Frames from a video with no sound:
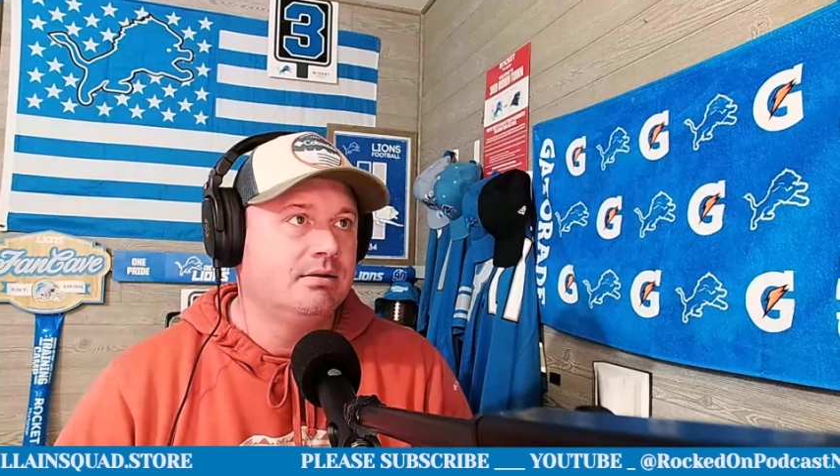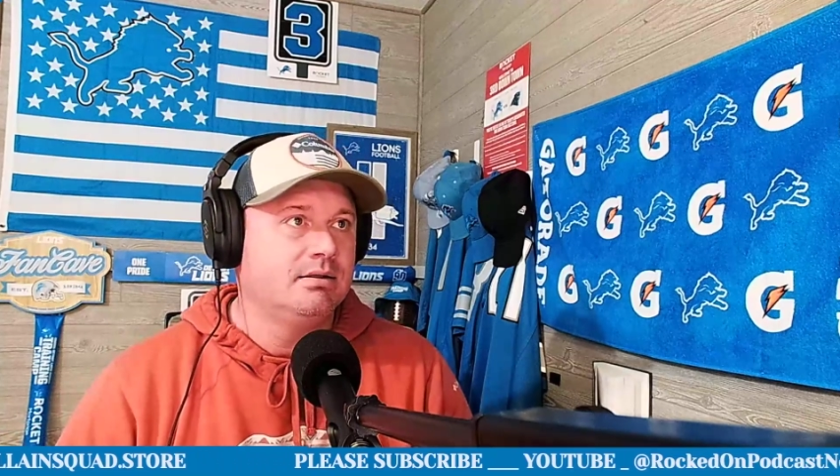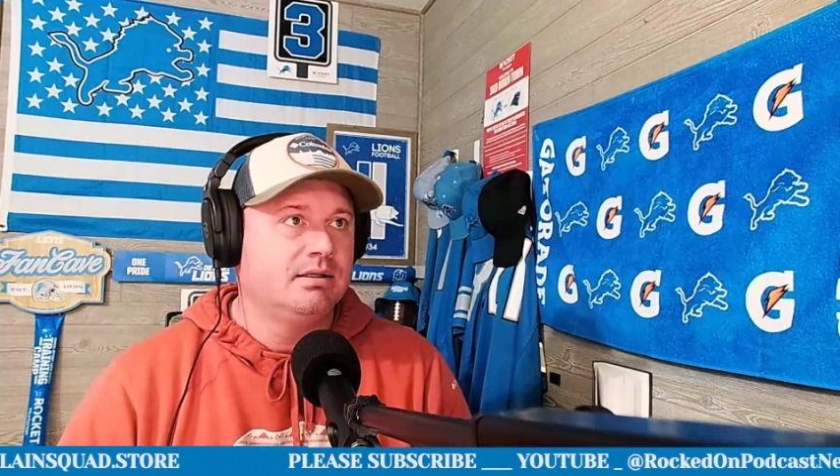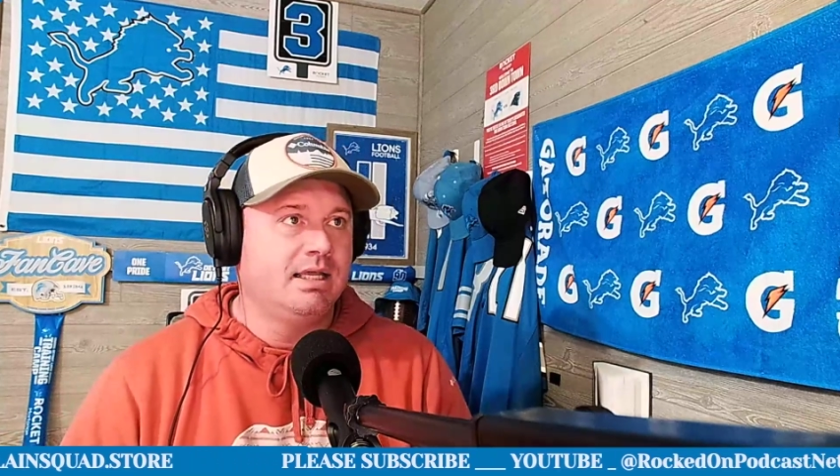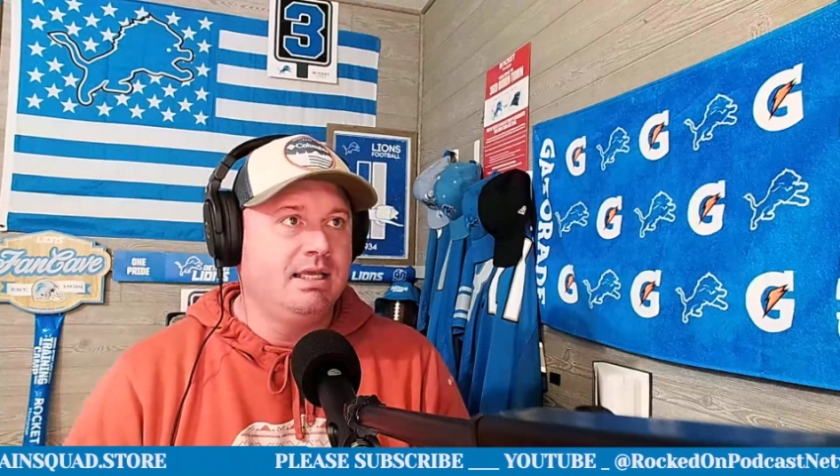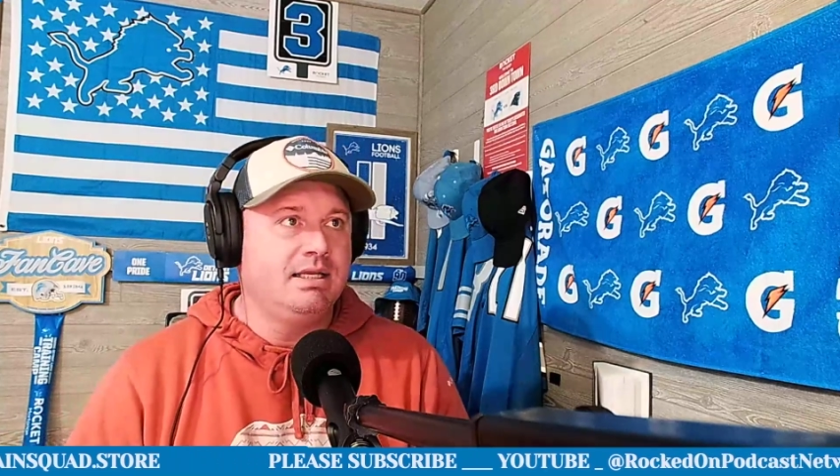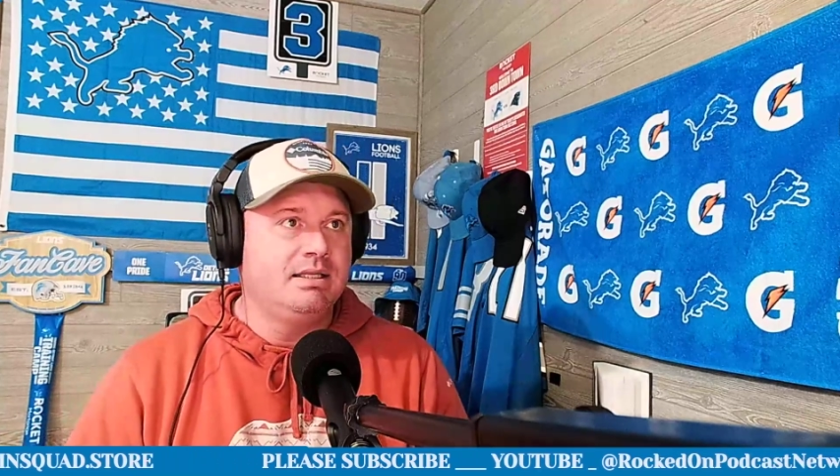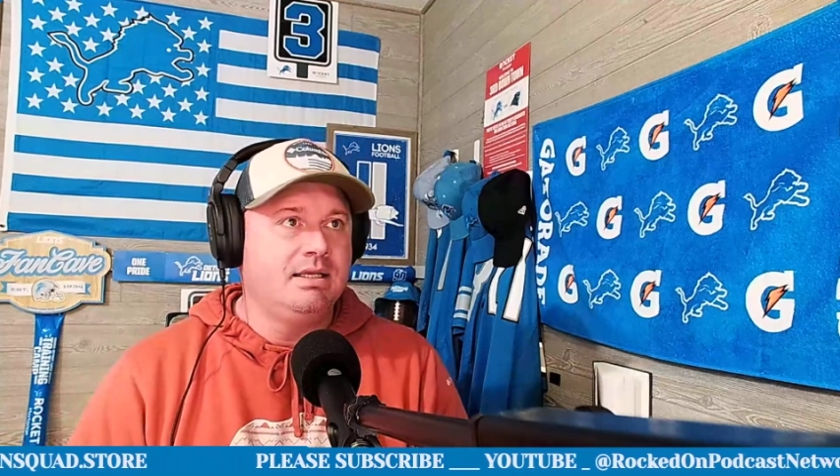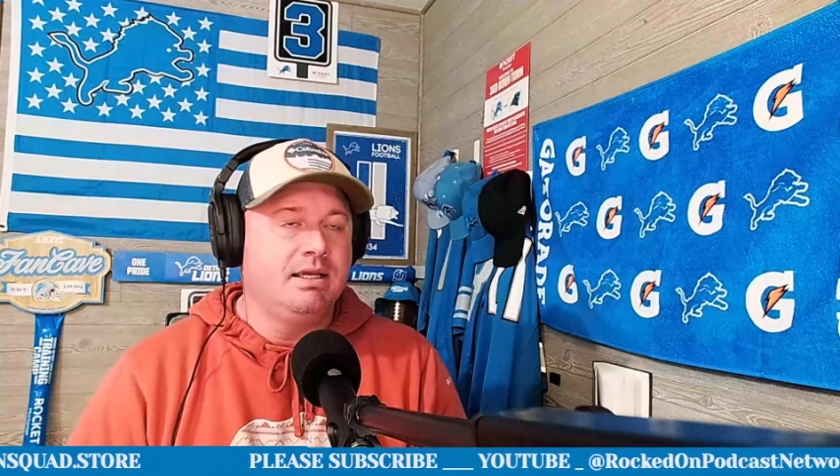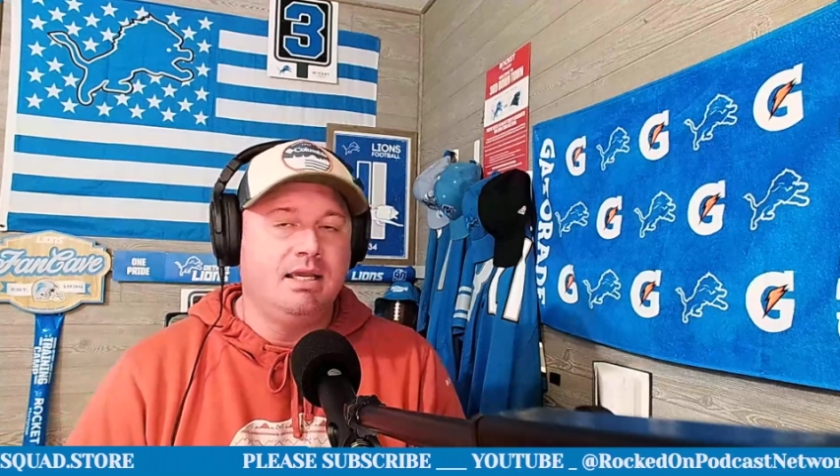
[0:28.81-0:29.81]
late in
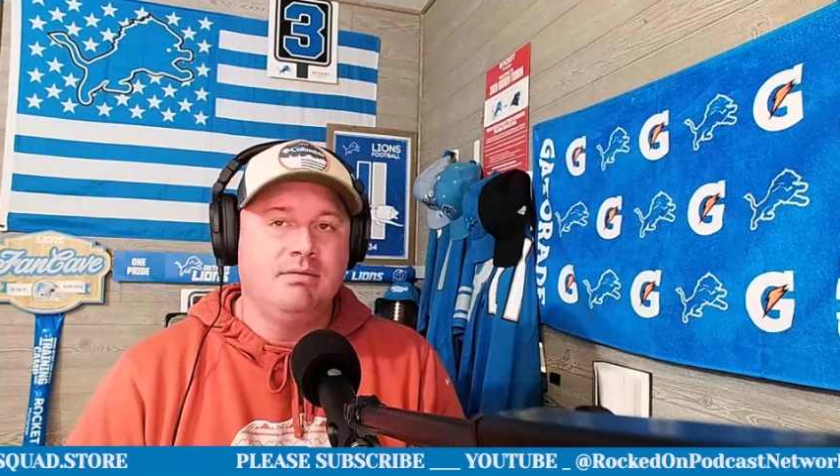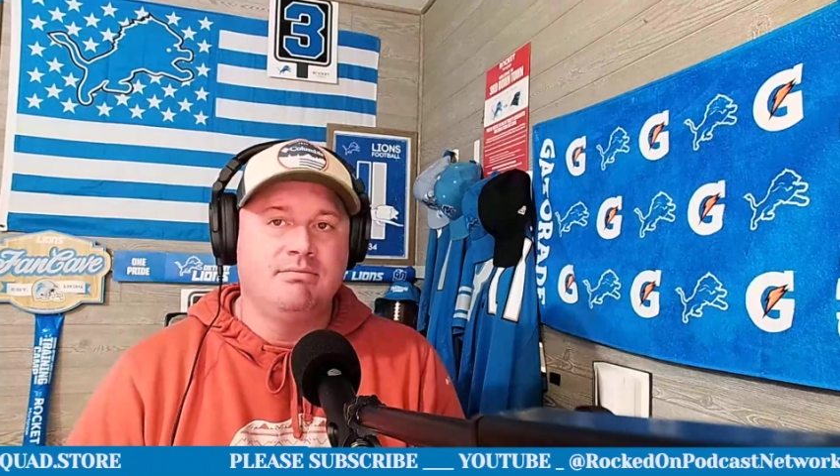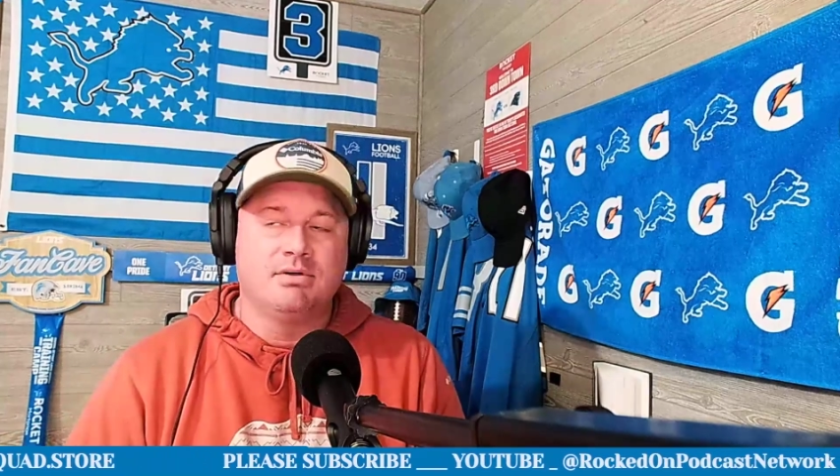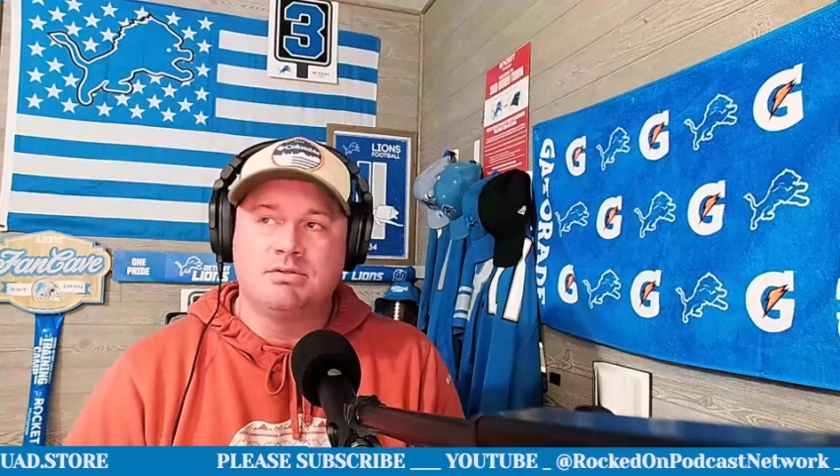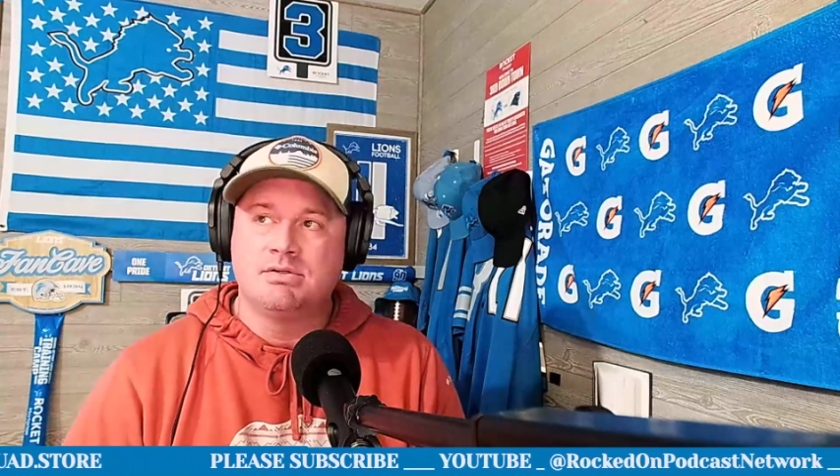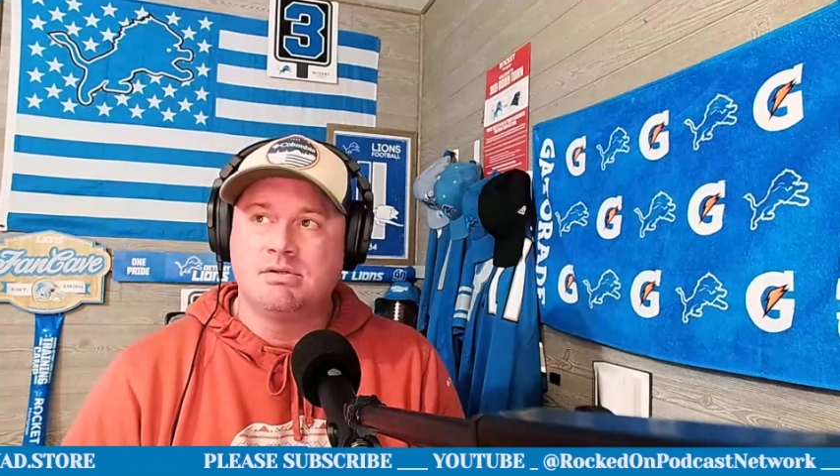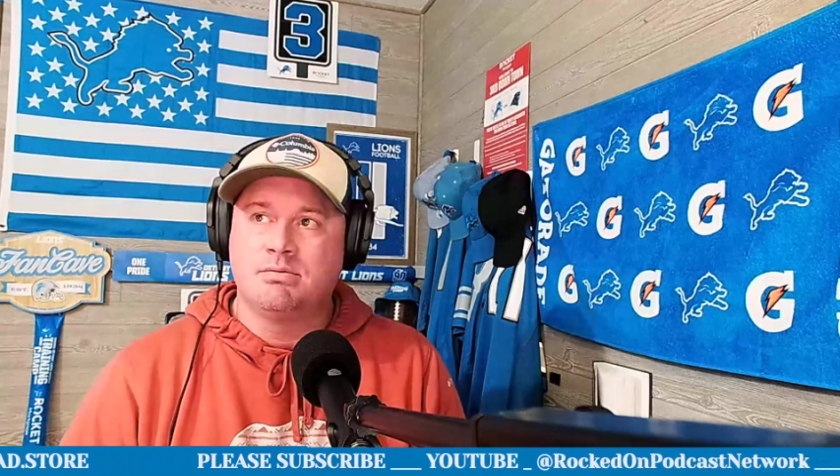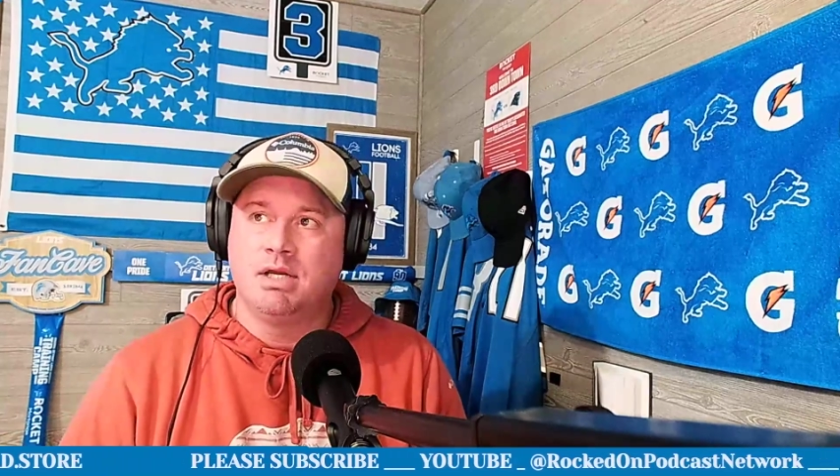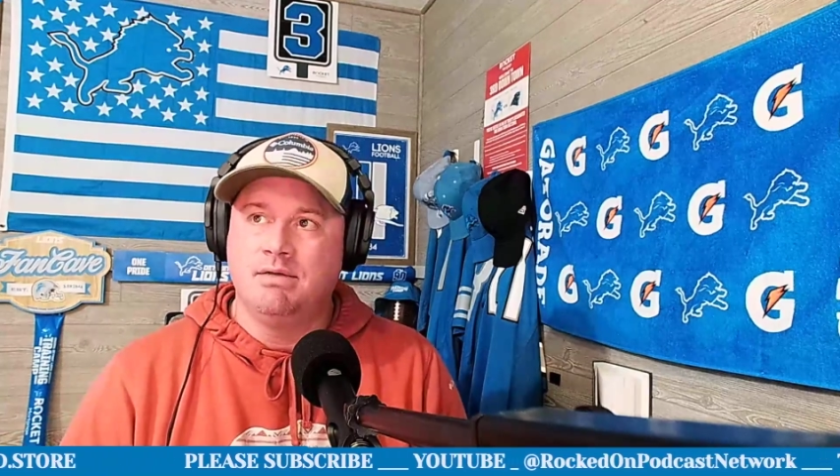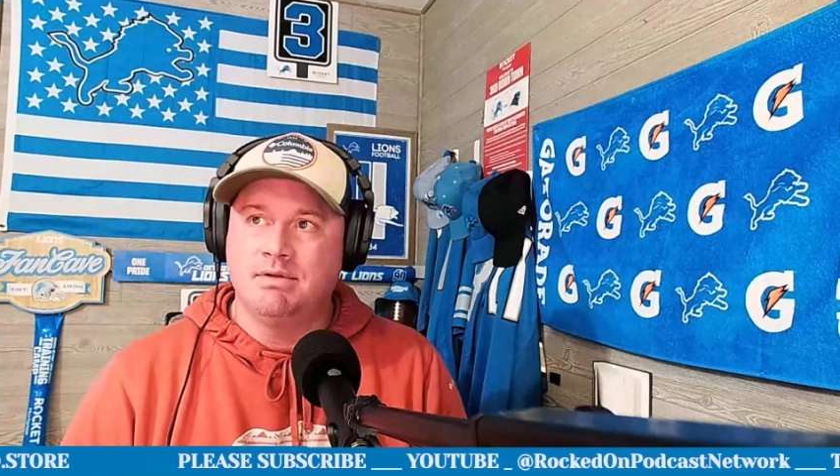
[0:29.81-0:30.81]
the game versus the
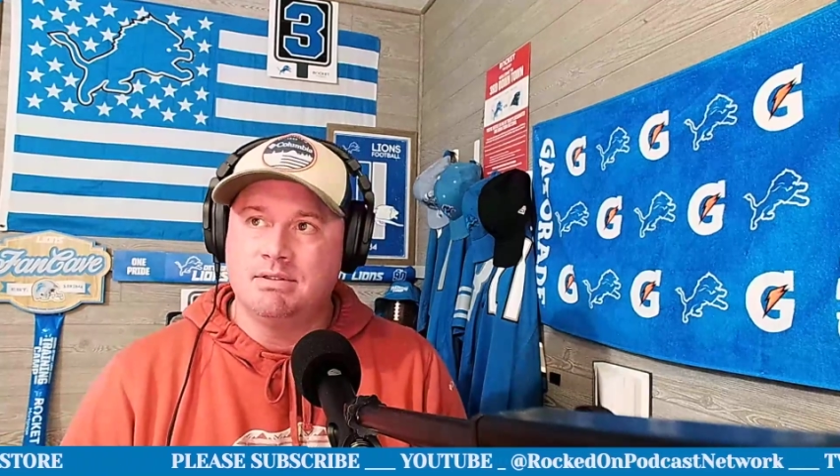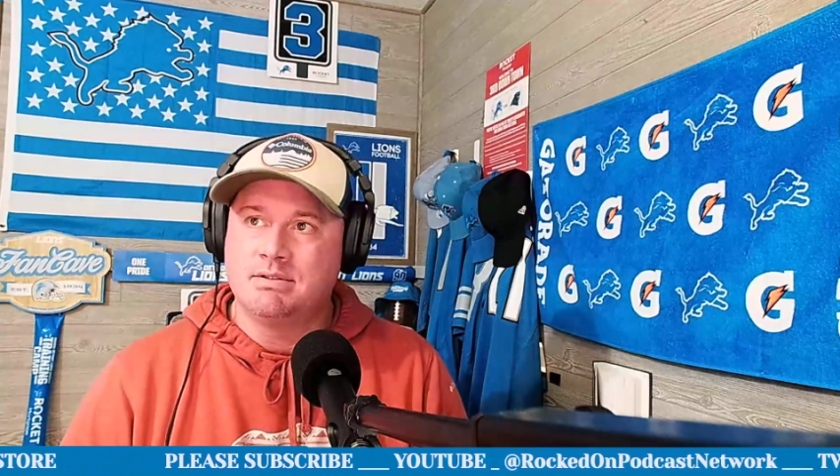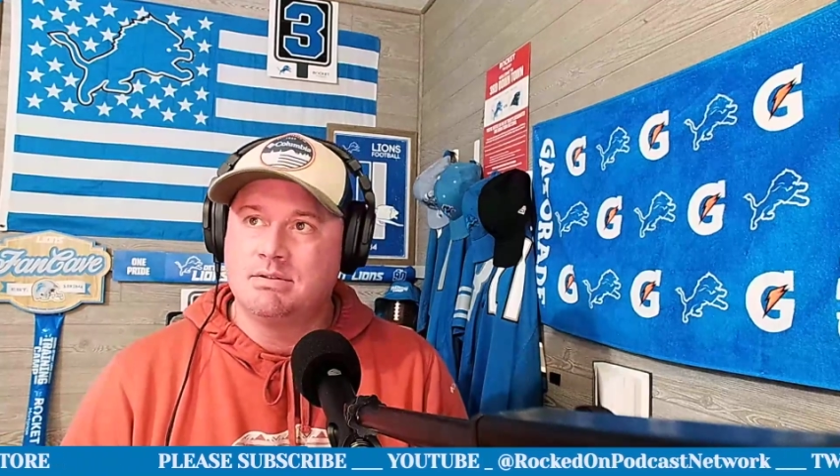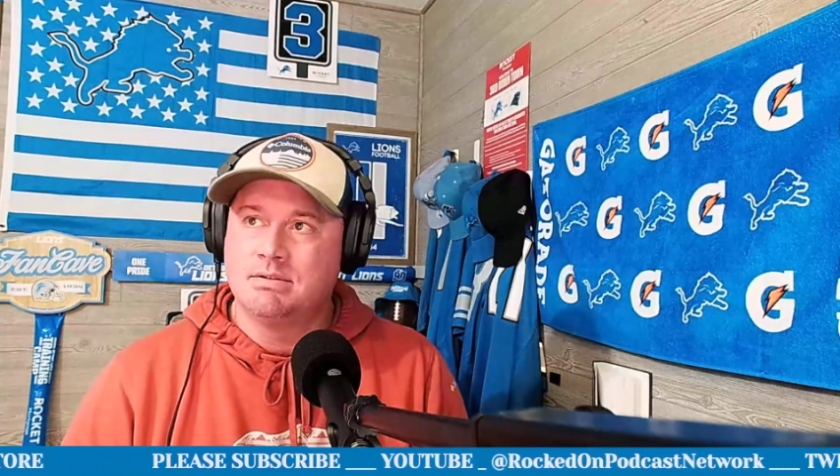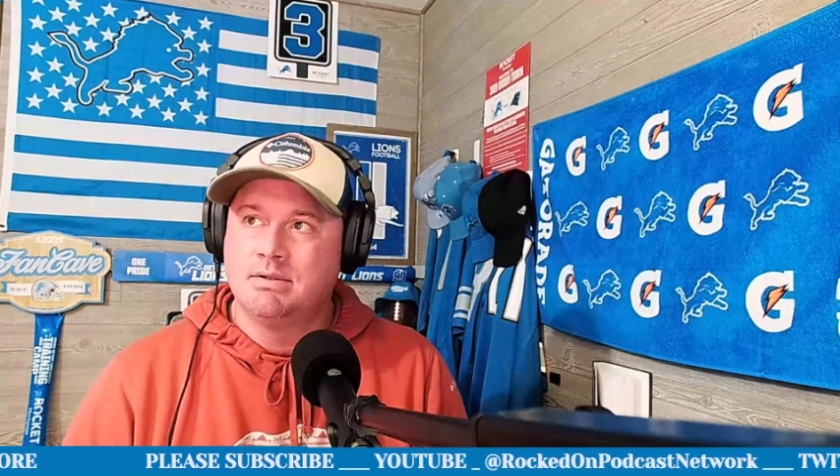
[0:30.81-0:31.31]
Ravens?